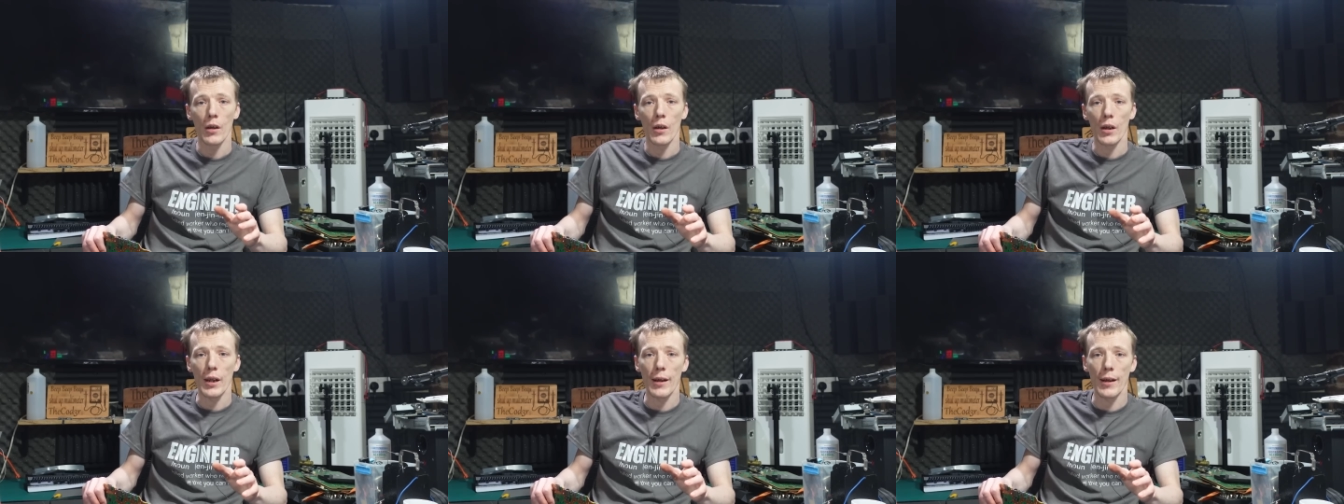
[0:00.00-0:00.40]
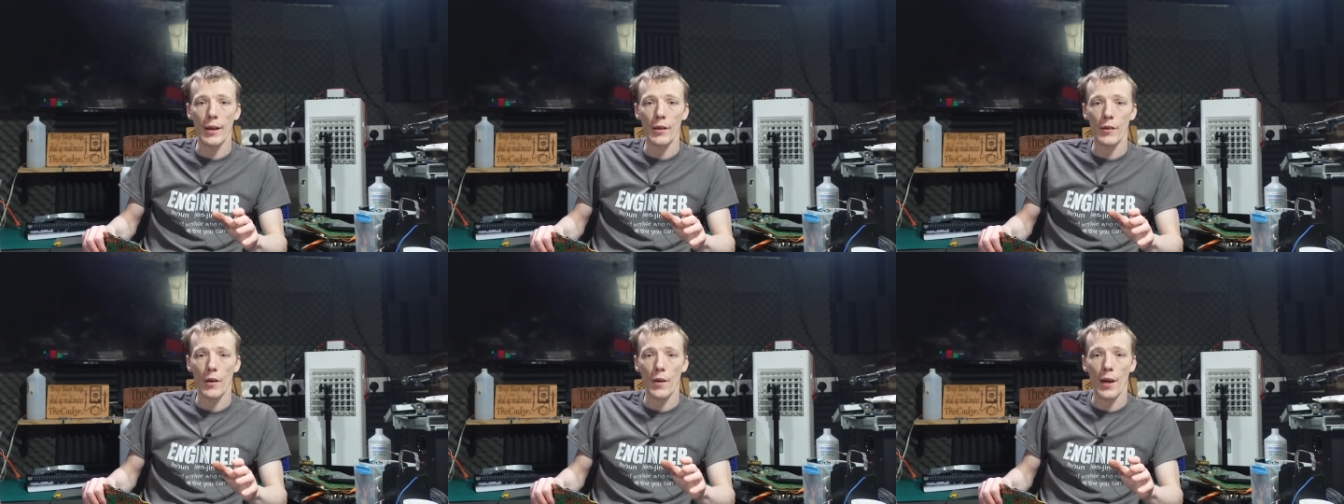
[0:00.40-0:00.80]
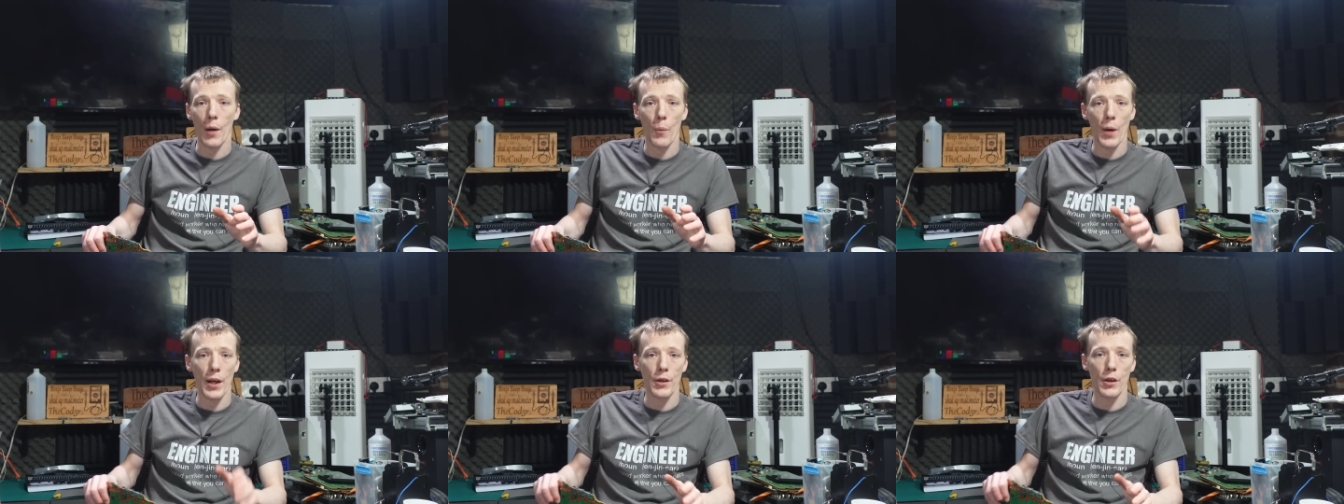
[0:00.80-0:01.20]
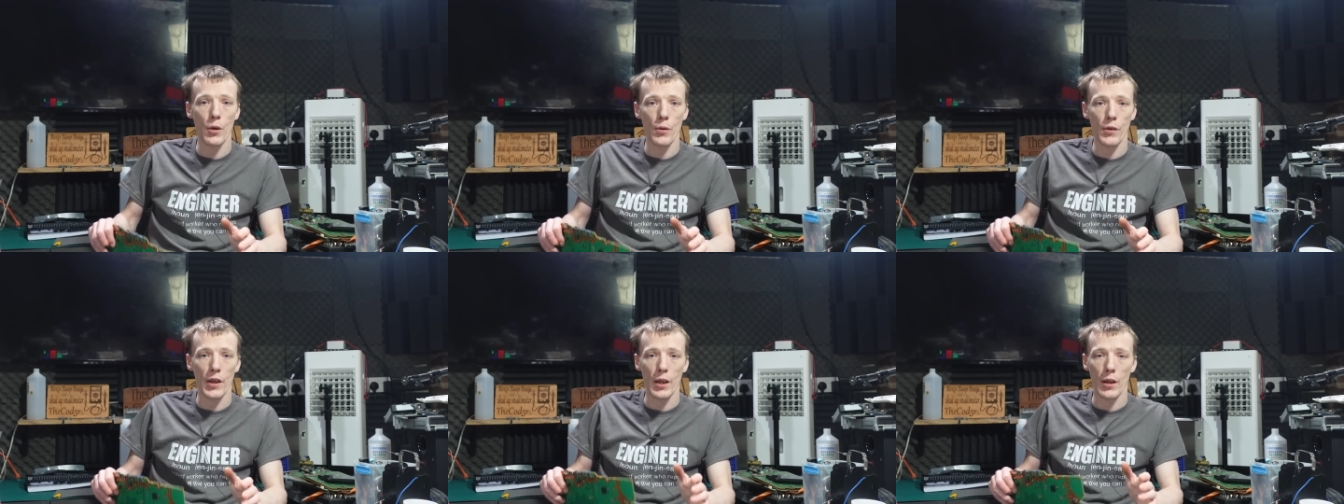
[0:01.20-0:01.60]
is that when
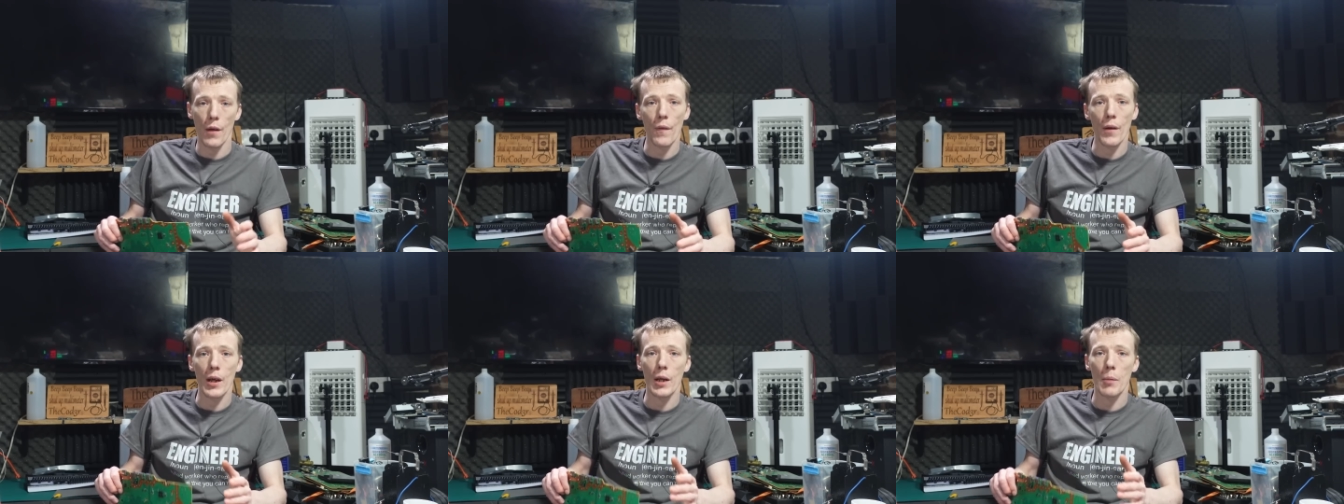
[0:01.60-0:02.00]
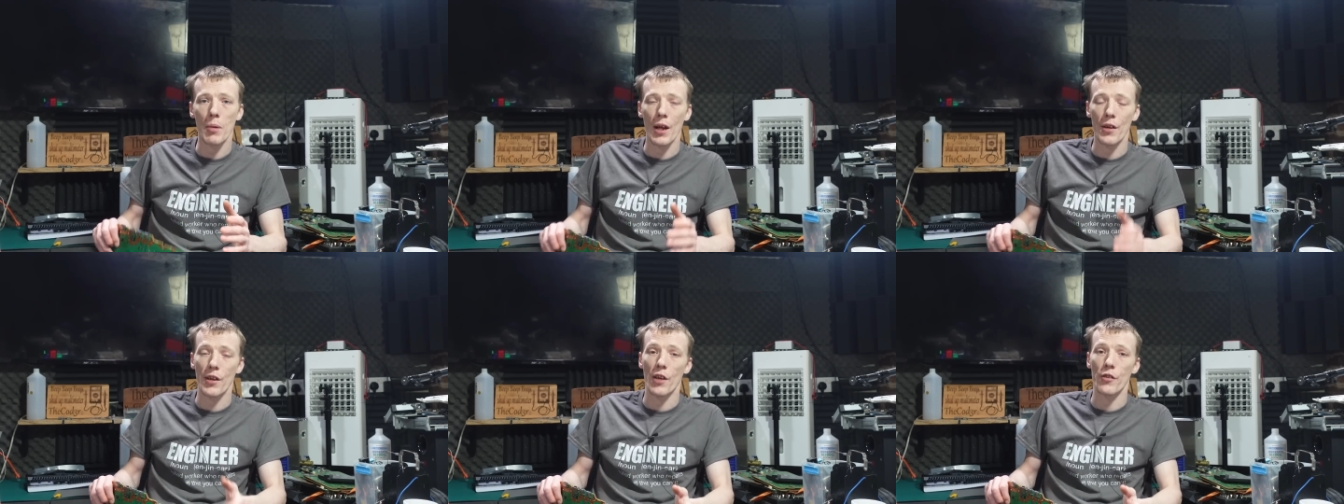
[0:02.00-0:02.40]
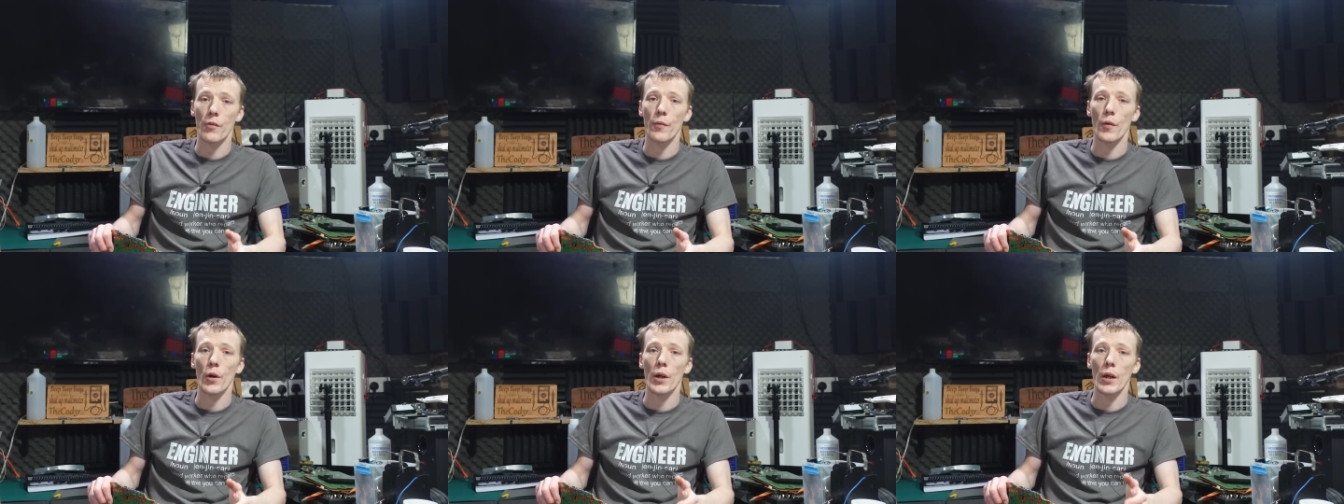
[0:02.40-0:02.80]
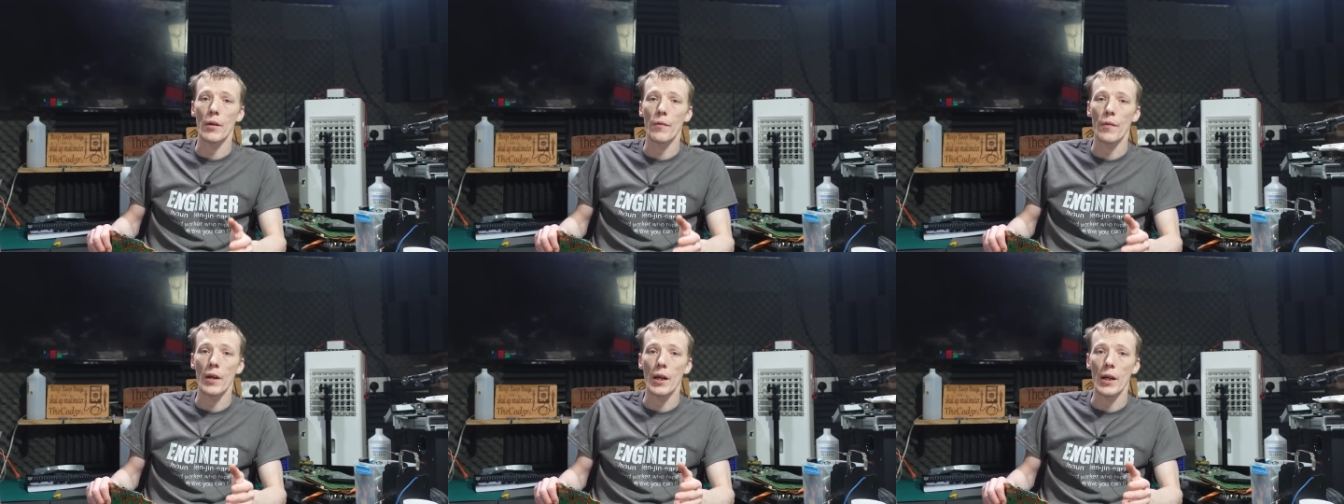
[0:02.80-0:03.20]
using the PlayStation
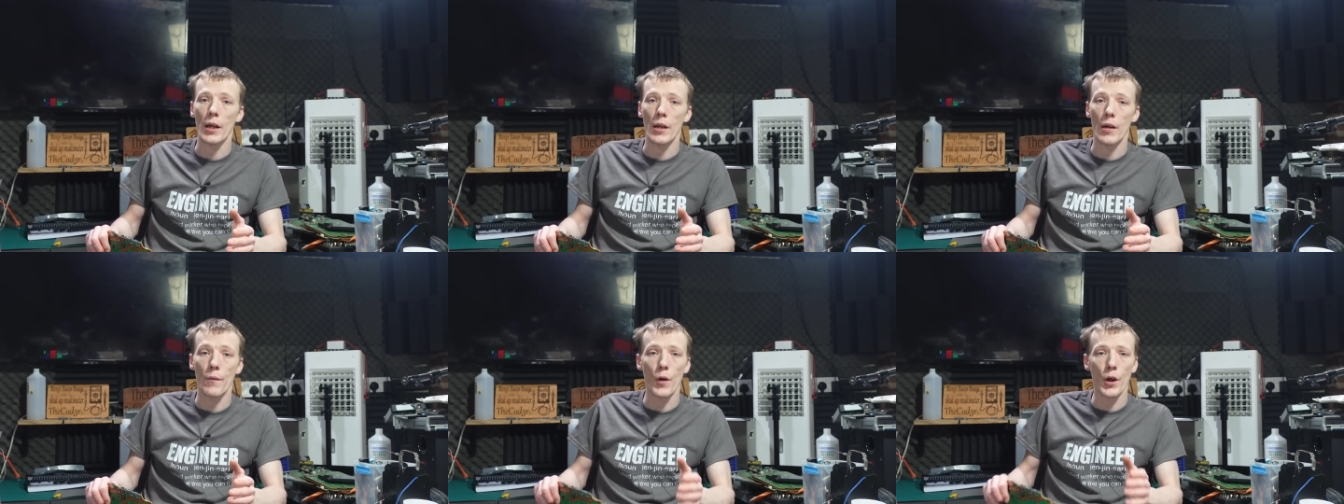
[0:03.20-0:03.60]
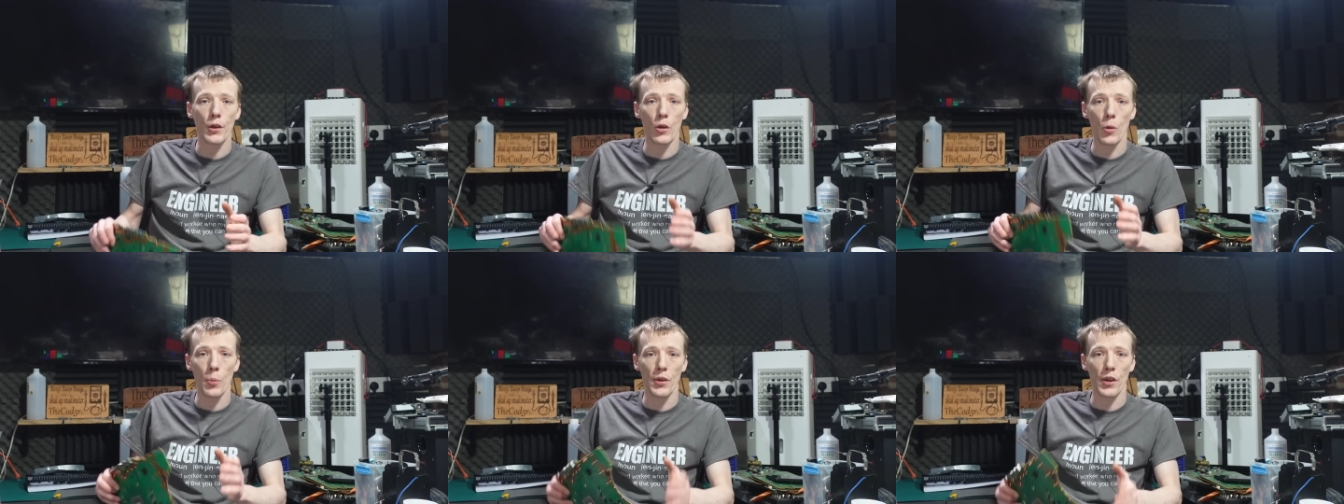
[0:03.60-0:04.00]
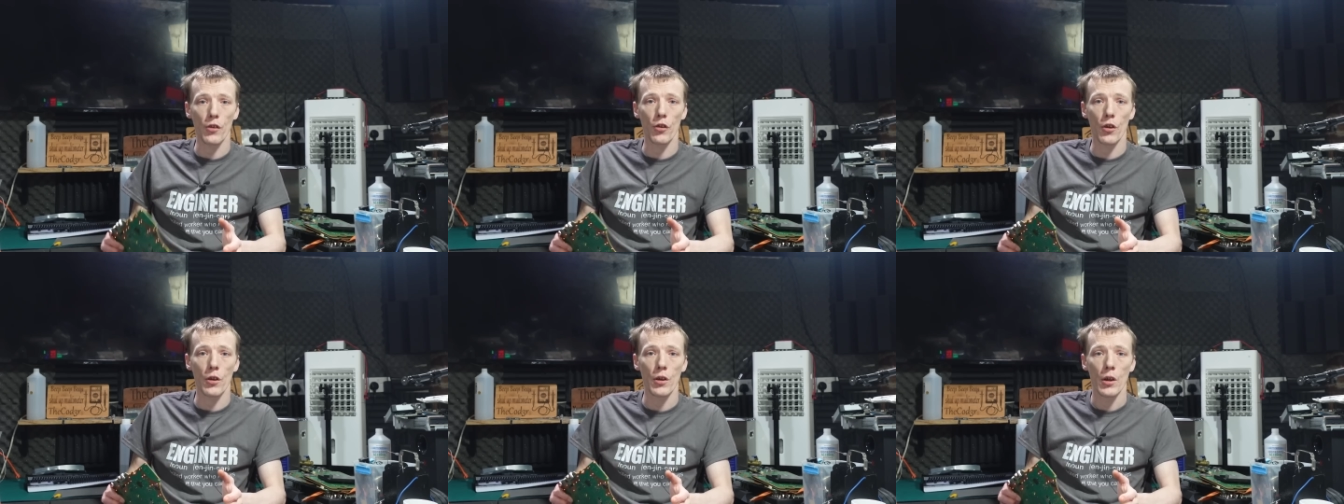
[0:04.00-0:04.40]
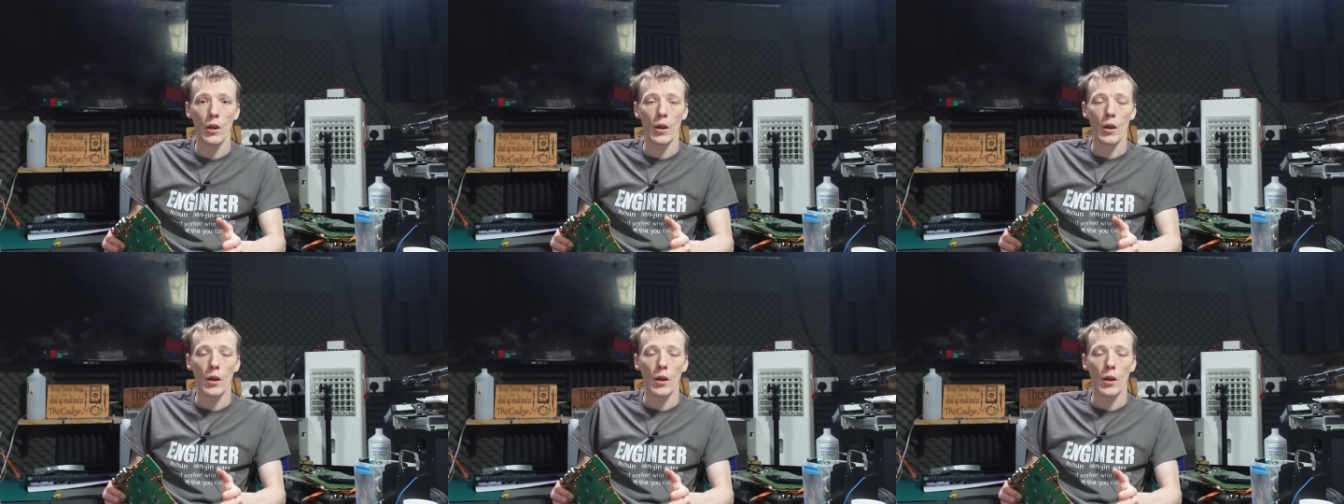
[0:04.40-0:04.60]
5 in a vertical position,